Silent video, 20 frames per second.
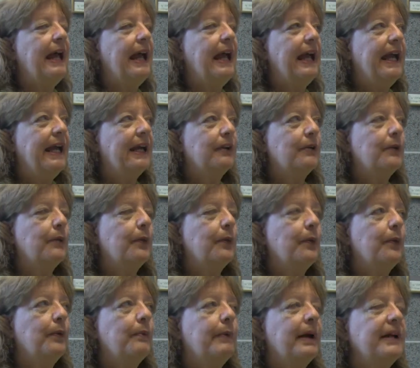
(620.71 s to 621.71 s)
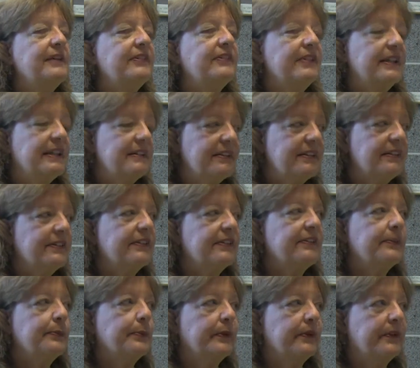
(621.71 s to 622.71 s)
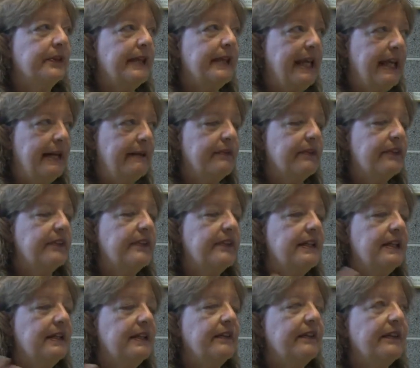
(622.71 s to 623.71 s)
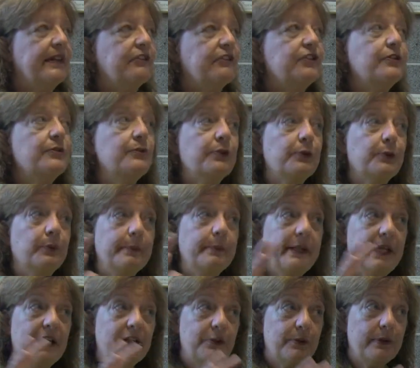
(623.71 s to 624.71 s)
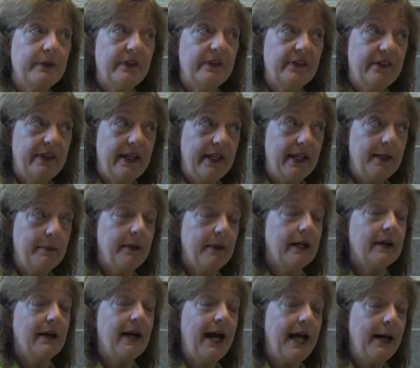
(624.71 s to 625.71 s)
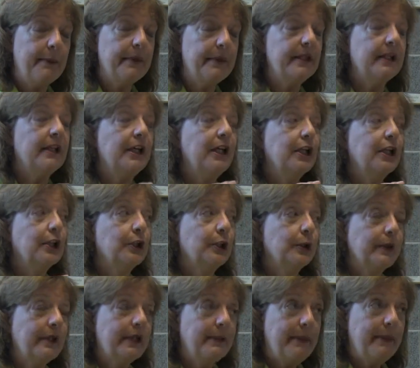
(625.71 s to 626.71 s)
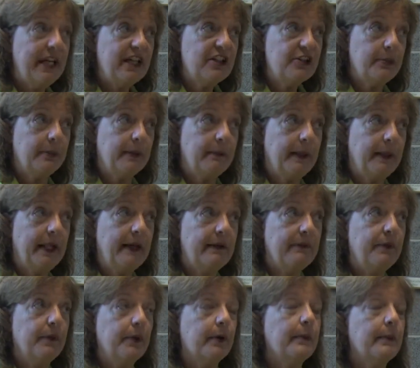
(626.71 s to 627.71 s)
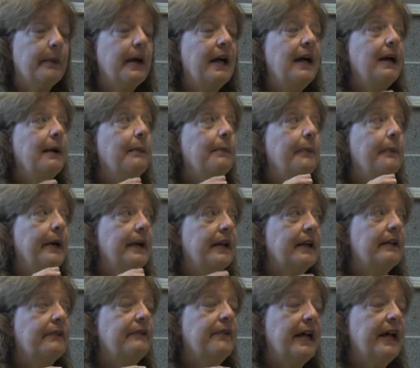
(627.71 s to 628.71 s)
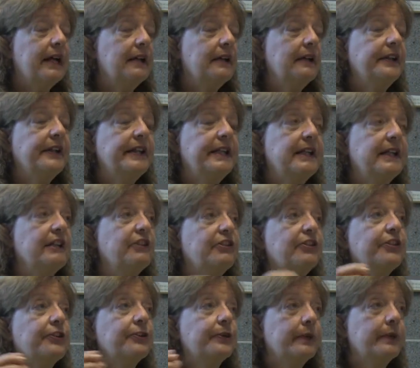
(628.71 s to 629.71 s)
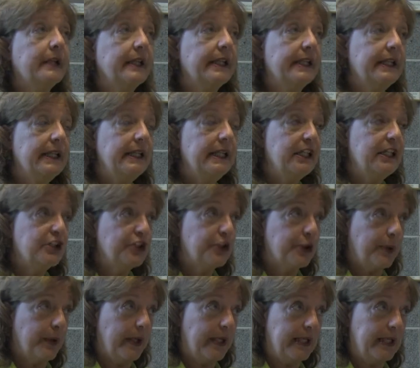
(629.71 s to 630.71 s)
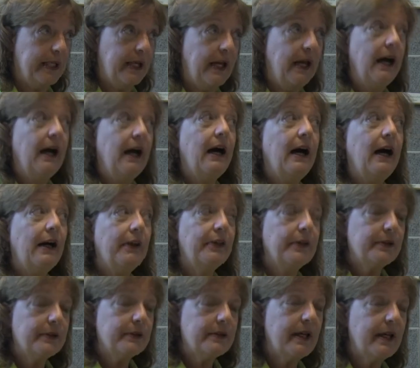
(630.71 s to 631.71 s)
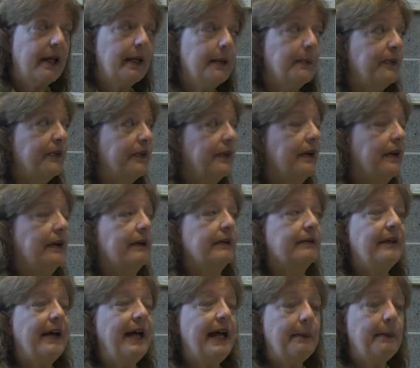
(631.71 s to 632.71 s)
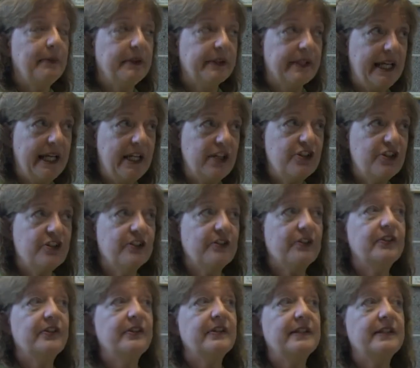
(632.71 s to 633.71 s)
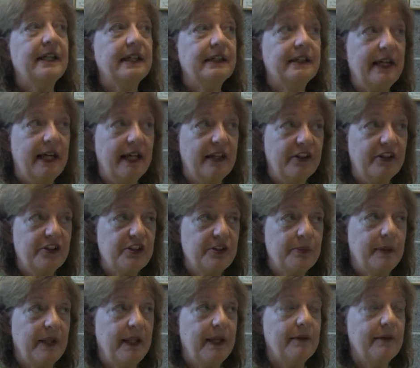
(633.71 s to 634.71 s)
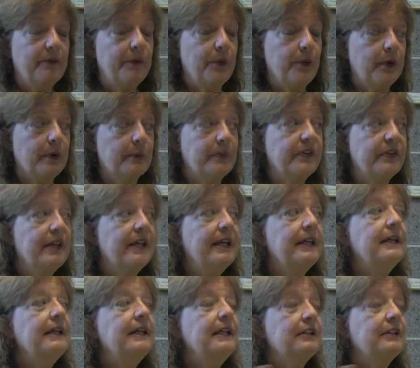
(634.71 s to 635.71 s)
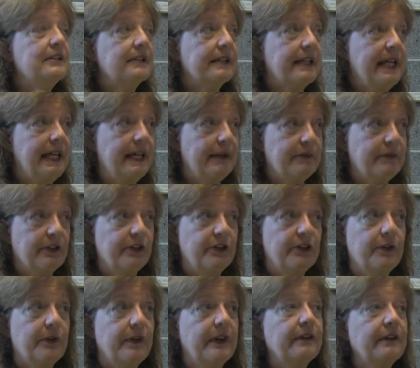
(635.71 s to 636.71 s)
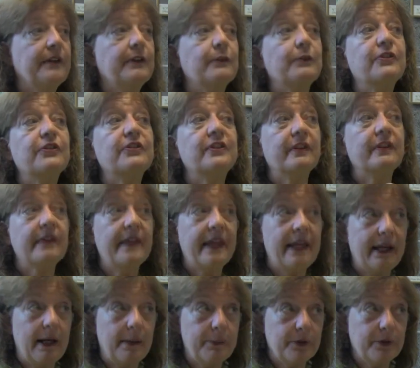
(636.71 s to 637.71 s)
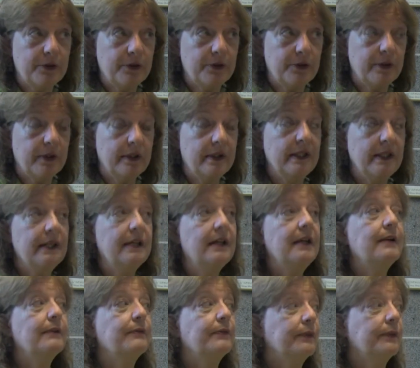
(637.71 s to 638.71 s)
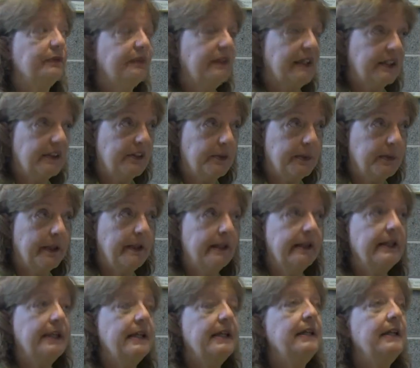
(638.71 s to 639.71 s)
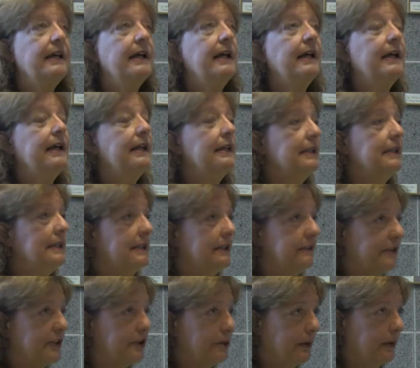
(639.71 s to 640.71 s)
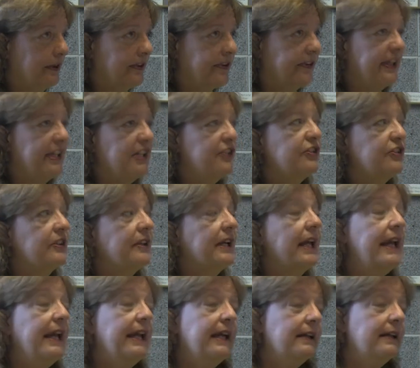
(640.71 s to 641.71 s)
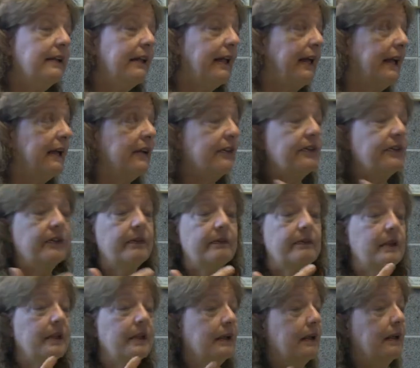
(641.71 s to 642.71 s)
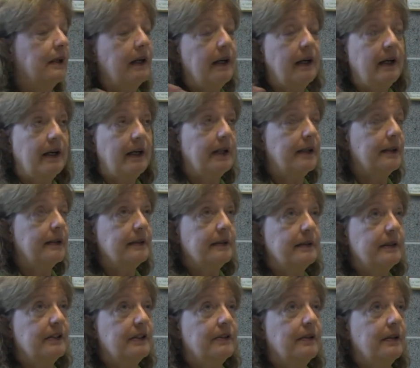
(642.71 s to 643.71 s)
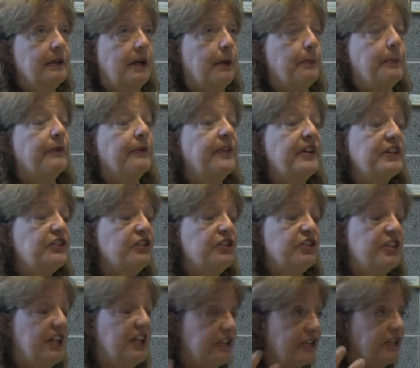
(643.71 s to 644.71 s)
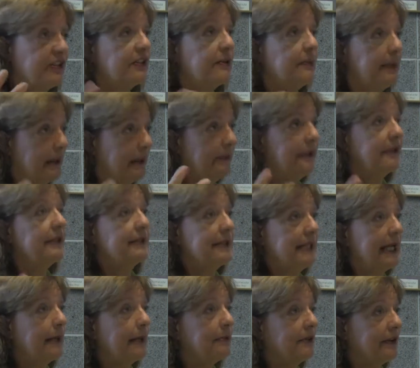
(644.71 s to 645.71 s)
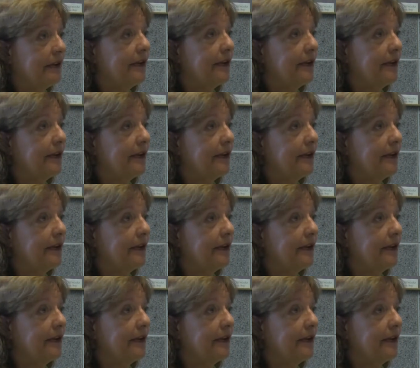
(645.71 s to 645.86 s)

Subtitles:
And my sense is with Canvas that students will be entering a common learning management platform, but a faculty can certainly integrate other types of applications and technology platforms into Canvas so that there's still that opportunity for flexibility and individualization, and as our profession changes, to be able to adapt to